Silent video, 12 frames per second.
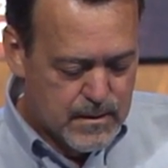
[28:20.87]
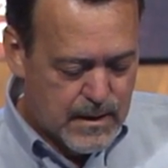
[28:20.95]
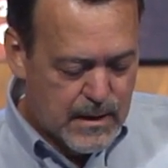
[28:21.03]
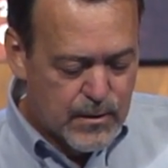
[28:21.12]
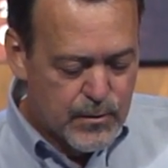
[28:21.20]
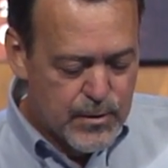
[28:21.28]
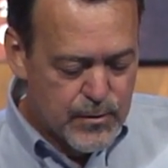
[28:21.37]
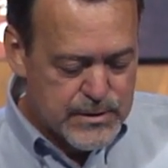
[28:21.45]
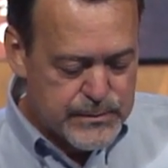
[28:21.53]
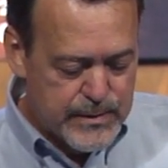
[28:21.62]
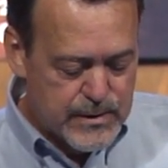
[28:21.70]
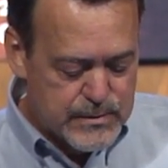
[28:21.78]
I don't know your
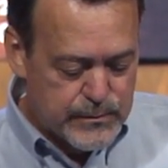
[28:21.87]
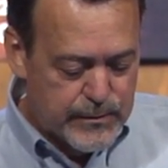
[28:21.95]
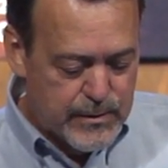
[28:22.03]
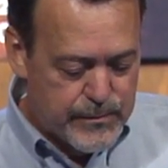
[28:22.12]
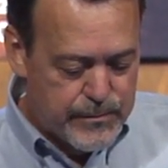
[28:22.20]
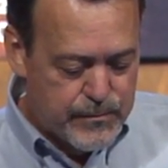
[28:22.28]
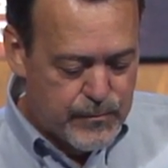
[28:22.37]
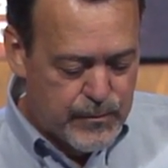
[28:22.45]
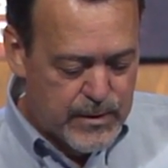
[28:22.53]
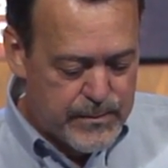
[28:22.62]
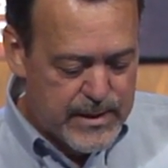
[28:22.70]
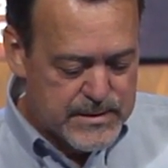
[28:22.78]
experience, but
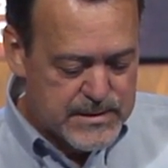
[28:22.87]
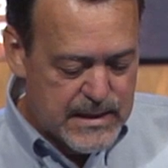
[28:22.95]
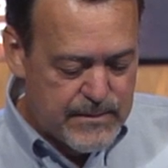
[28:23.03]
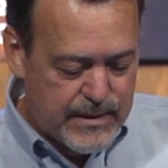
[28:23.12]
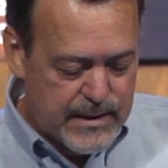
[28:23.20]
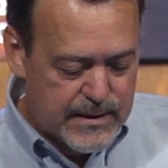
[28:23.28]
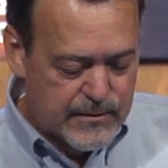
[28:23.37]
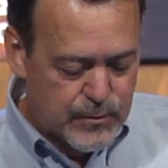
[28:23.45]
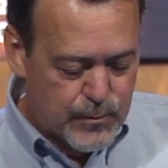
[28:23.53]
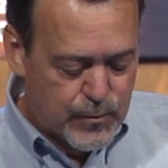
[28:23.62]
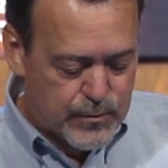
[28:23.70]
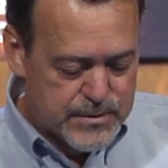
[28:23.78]
when the BSA began their
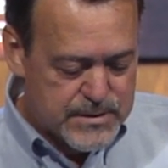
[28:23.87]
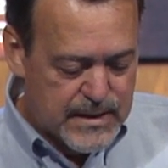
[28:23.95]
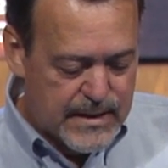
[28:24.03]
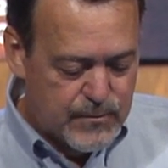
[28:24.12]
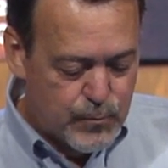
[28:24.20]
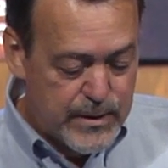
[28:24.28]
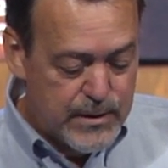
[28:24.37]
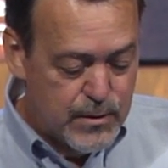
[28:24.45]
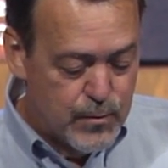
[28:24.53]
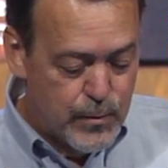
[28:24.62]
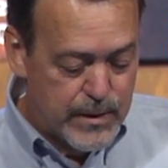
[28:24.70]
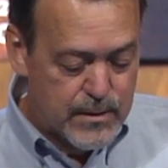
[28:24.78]
moral slide, we
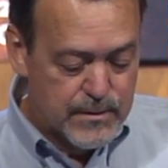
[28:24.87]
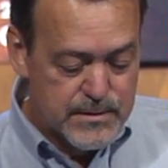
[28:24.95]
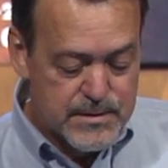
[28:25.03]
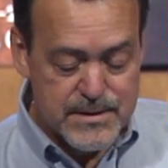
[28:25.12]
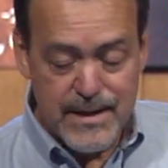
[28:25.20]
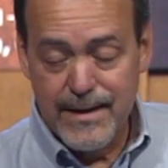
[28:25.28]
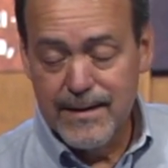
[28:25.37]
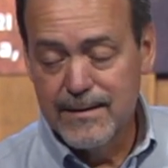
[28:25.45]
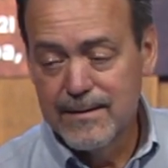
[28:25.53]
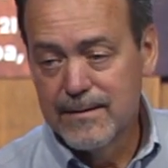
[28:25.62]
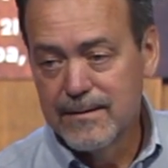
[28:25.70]
knew we couldn't stay.